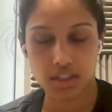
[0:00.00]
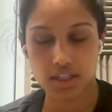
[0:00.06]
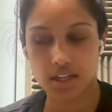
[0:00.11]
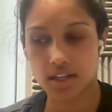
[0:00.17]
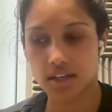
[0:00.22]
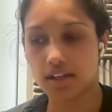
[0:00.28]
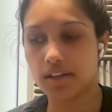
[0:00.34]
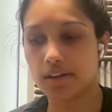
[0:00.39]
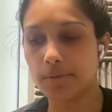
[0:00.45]

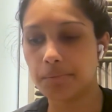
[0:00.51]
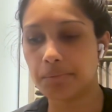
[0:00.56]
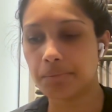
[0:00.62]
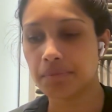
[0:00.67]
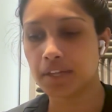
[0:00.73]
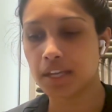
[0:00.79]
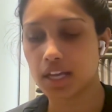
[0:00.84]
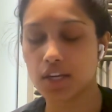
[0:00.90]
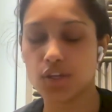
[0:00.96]

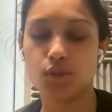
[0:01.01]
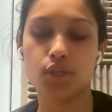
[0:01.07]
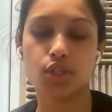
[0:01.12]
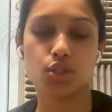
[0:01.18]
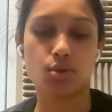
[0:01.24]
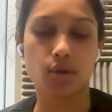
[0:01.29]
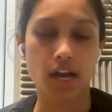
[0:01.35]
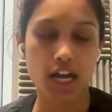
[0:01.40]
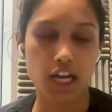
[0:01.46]
And you can
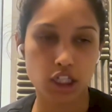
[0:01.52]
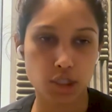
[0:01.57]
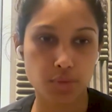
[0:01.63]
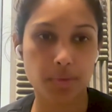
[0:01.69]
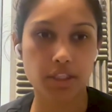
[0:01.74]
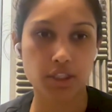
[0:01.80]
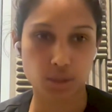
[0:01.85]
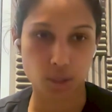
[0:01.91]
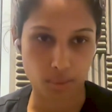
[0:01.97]
do
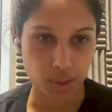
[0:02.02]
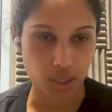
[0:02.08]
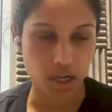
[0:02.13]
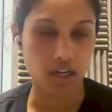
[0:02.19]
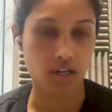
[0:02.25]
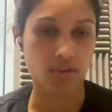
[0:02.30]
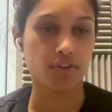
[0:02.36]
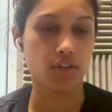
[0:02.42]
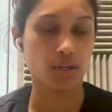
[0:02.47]
hash-based
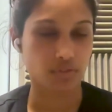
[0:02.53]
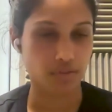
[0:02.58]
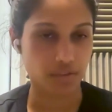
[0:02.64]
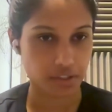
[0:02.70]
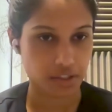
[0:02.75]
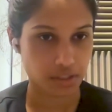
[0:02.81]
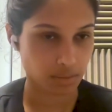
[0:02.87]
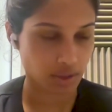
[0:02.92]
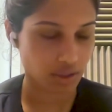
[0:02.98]
cryptography over
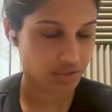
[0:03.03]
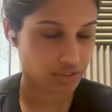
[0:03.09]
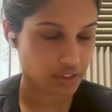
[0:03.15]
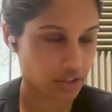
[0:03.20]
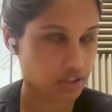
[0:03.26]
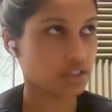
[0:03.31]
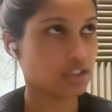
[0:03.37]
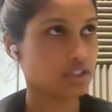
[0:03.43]
the small field.